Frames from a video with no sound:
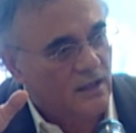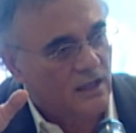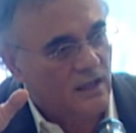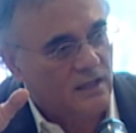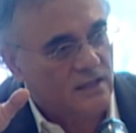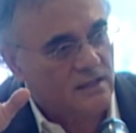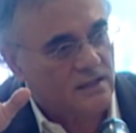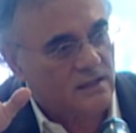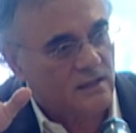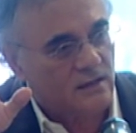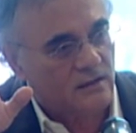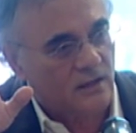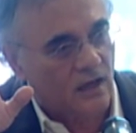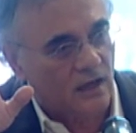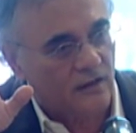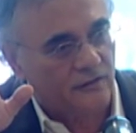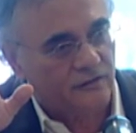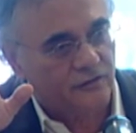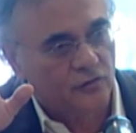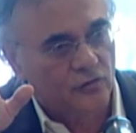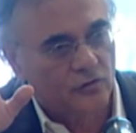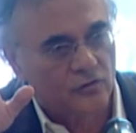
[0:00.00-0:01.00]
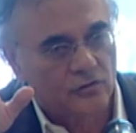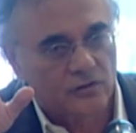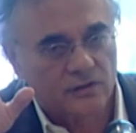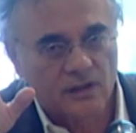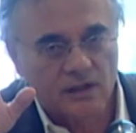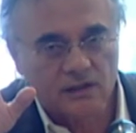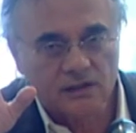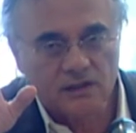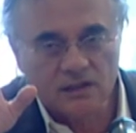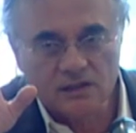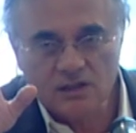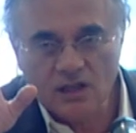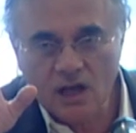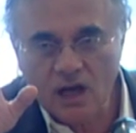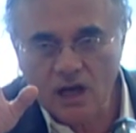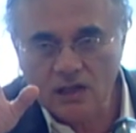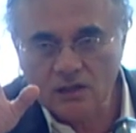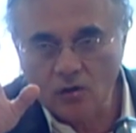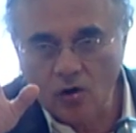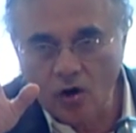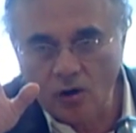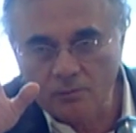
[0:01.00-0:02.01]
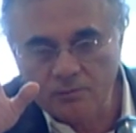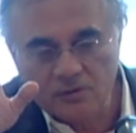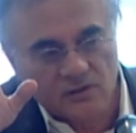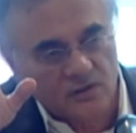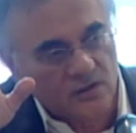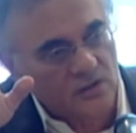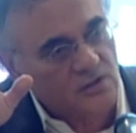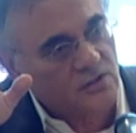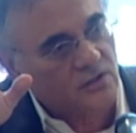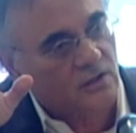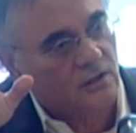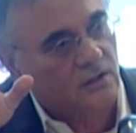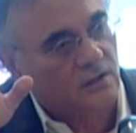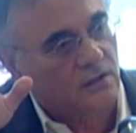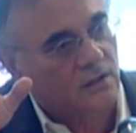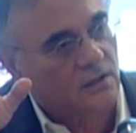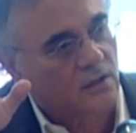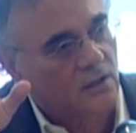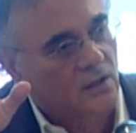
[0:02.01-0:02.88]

It is in Darfur that the Chad opposition